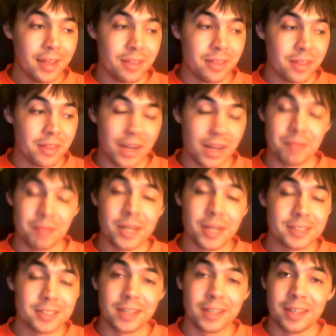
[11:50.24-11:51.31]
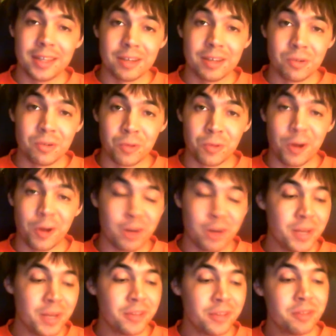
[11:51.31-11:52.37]
I'm not saying anything wrong
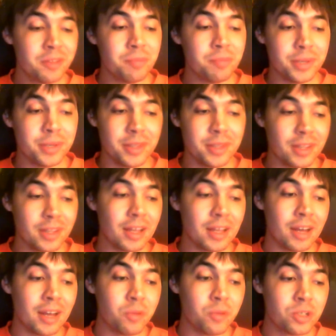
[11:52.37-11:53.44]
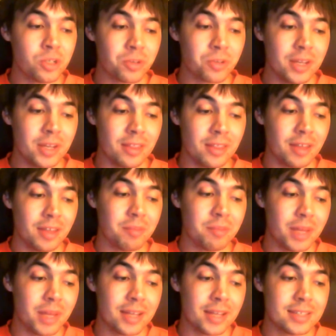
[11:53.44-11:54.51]
about them, but I would treat them
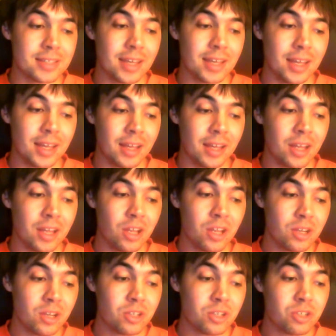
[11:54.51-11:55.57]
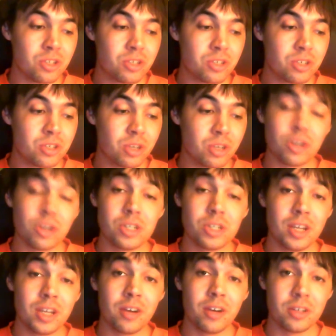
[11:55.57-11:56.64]
as a
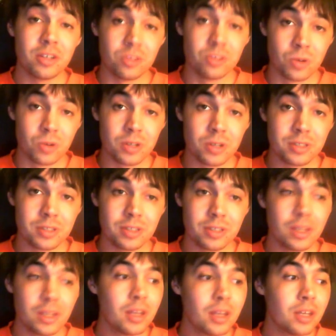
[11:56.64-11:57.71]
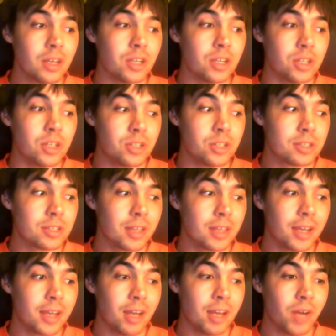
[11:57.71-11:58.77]
tertiary source, just like
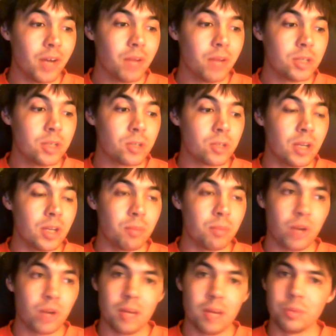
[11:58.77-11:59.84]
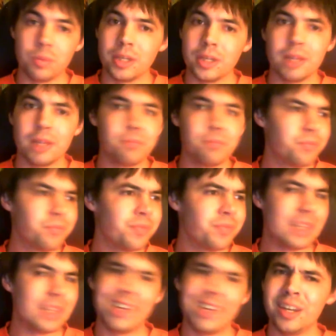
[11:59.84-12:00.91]
how I would treat probably
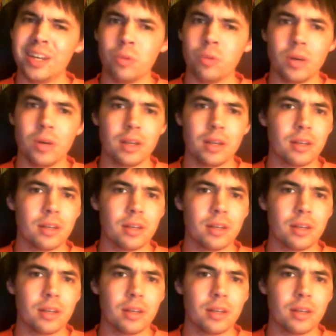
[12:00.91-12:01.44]
anyone